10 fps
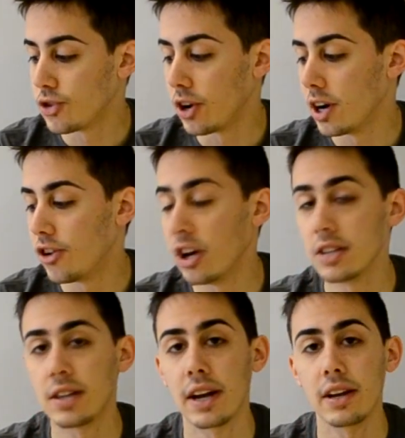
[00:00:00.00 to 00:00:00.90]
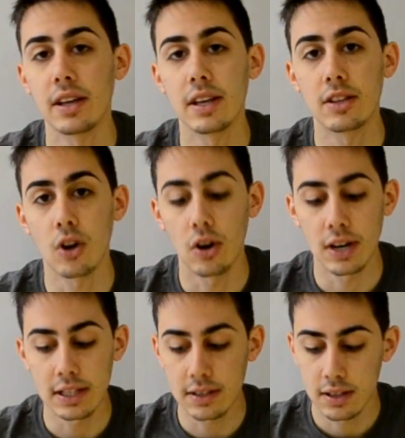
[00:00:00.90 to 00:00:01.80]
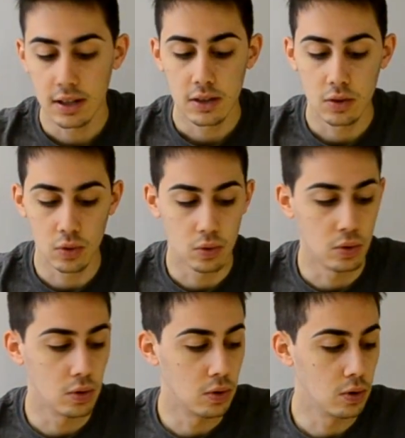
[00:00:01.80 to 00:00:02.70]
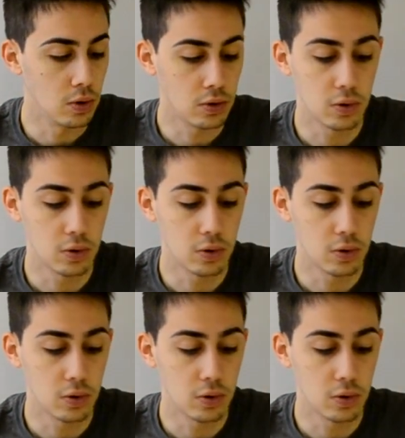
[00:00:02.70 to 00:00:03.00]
really tiny tolerance to